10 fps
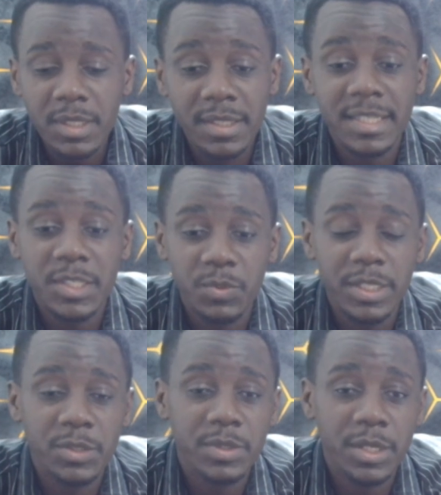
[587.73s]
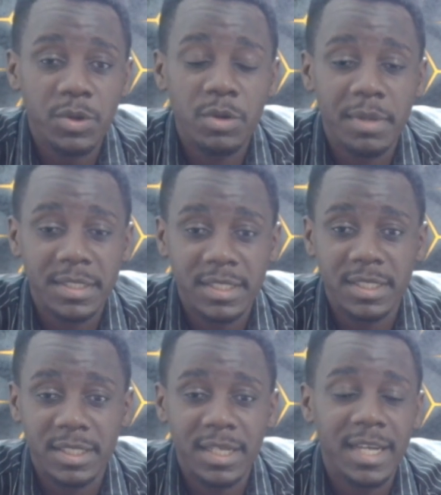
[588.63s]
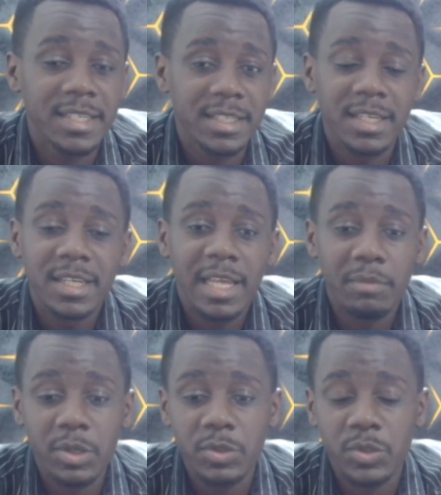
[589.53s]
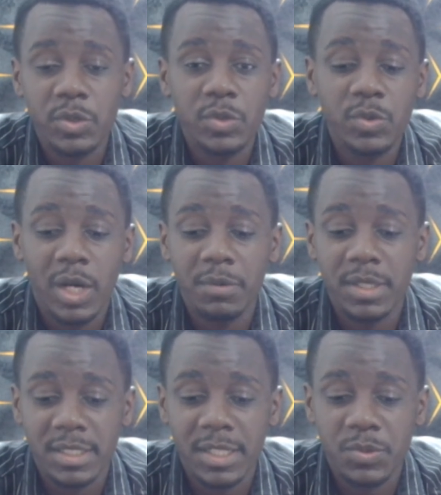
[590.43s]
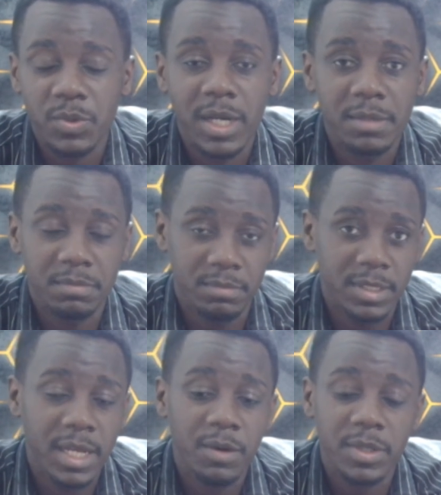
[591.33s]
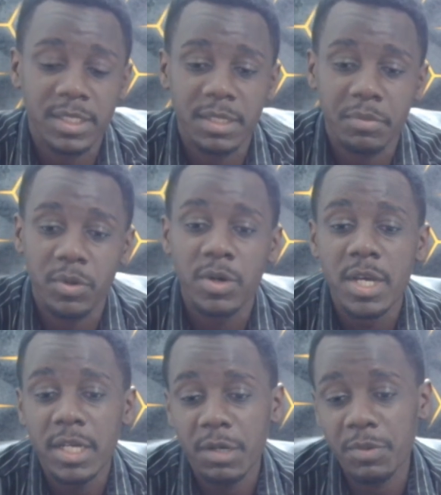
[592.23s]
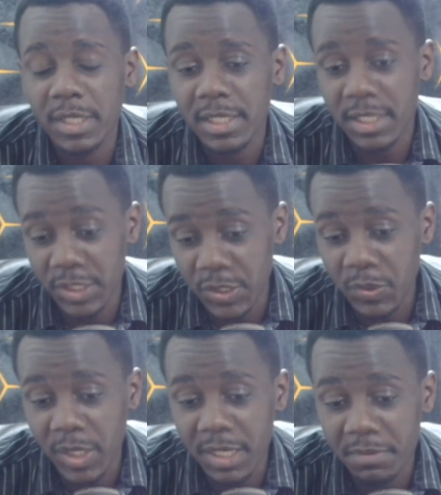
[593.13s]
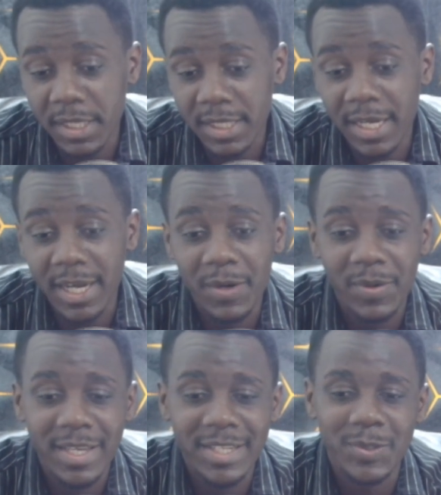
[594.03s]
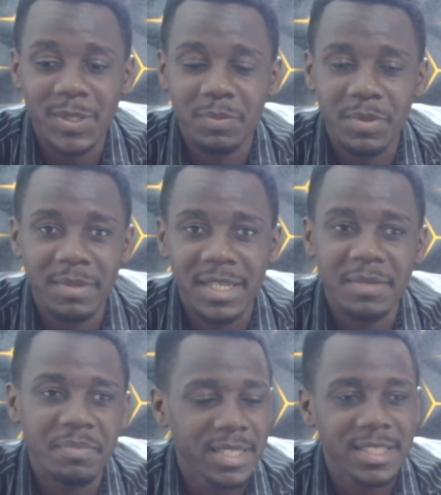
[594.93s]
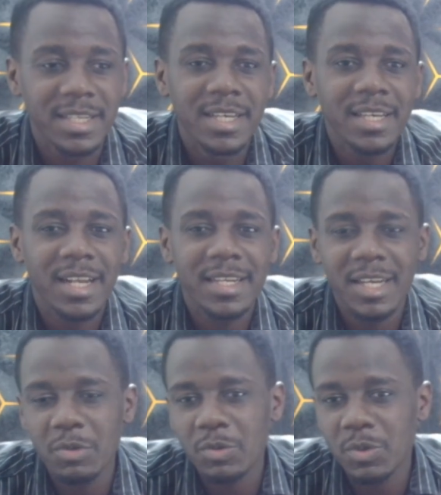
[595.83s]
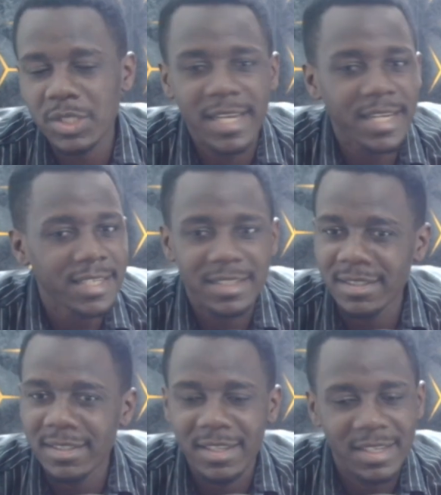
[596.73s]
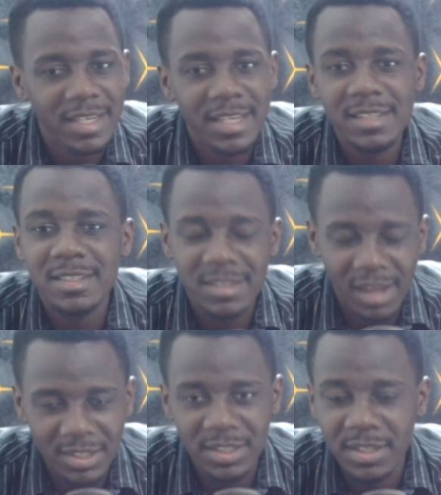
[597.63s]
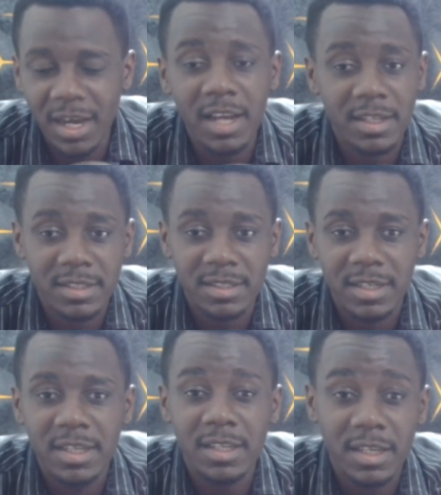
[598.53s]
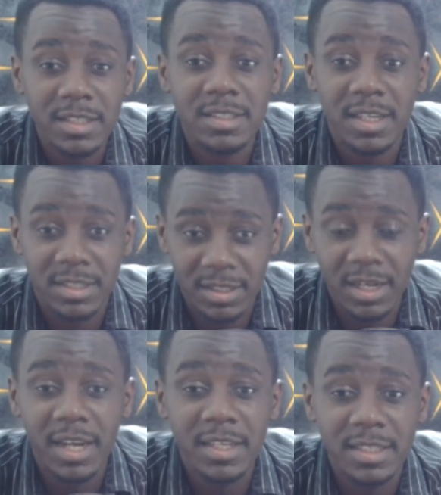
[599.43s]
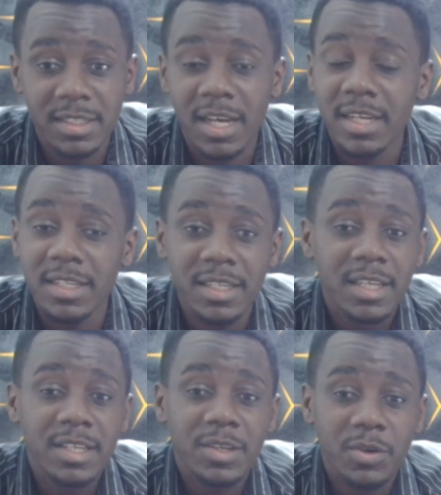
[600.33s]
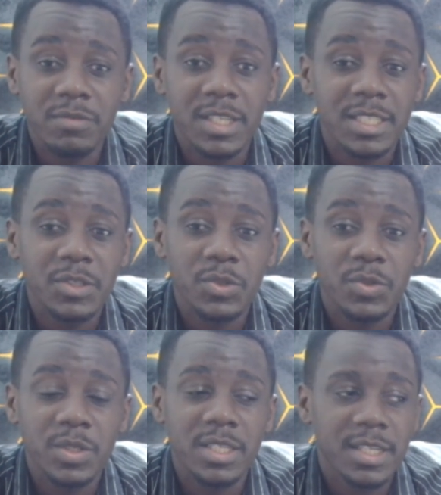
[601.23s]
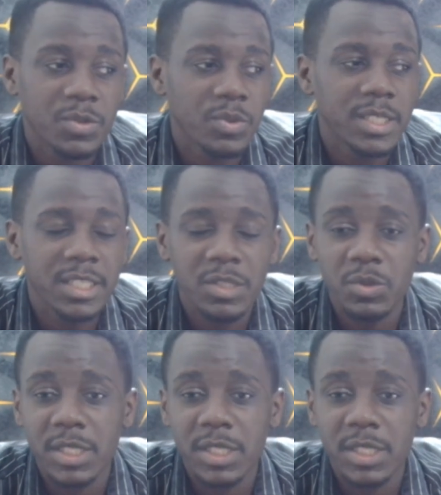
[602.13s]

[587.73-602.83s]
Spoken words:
that is ready to take on Man City. And I'm going to show you how the stats were and how the table really is looking right now into the Premier League. But Leandro Trossard, he's such a talent. He's such a talent, and obviously you saw to it that when Jesus